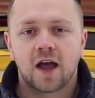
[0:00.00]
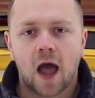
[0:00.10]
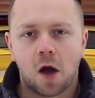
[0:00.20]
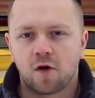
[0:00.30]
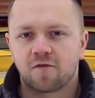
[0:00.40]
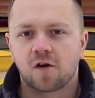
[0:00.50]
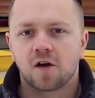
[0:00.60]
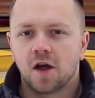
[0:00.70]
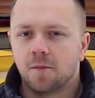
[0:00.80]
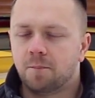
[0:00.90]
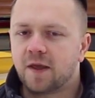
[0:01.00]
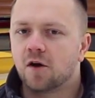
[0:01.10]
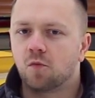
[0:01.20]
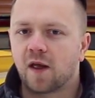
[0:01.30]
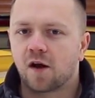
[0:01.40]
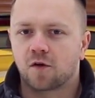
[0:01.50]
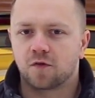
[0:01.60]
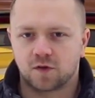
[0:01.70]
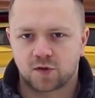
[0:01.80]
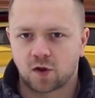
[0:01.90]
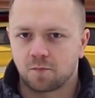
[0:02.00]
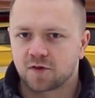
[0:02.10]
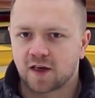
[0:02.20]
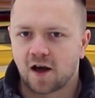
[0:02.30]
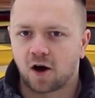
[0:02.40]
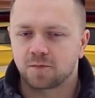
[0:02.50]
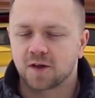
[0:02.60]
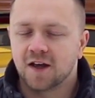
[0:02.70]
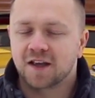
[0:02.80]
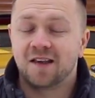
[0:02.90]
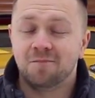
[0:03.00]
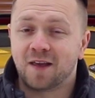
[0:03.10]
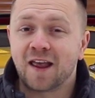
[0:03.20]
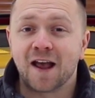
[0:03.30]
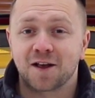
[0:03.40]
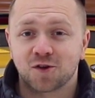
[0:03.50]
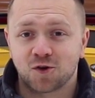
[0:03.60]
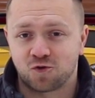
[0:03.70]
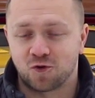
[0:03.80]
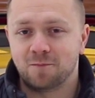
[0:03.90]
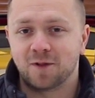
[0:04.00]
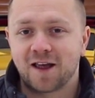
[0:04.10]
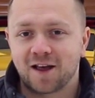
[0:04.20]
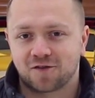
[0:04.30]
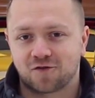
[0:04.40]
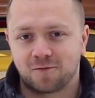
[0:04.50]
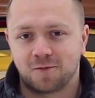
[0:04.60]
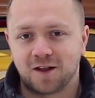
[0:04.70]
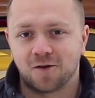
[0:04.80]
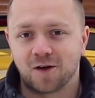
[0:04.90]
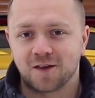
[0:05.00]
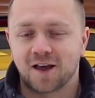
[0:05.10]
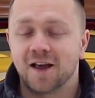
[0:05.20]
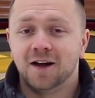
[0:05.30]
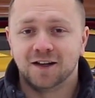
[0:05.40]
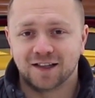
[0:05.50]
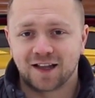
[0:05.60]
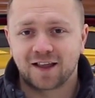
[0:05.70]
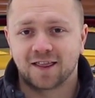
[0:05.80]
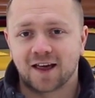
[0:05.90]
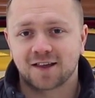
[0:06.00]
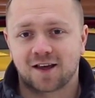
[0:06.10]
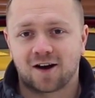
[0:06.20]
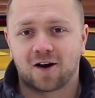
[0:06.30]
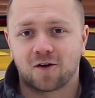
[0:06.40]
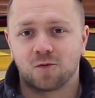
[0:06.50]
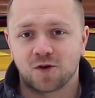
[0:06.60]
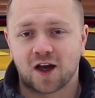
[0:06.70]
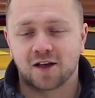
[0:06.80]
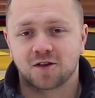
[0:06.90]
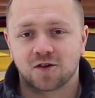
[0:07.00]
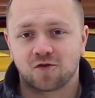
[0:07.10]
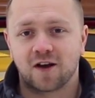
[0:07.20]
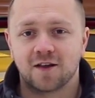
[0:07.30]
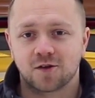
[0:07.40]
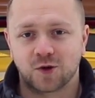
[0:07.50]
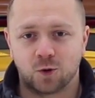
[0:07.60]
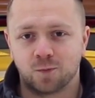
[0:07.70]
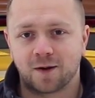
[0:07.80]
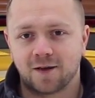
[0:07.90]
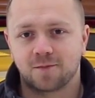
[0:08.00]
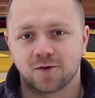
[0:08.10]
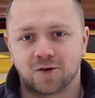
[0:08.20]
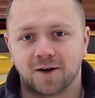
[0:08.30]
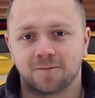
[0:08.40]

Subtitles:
However, be aware that some setups can be extremely noisy, like this car, which has straight soul pipes on it.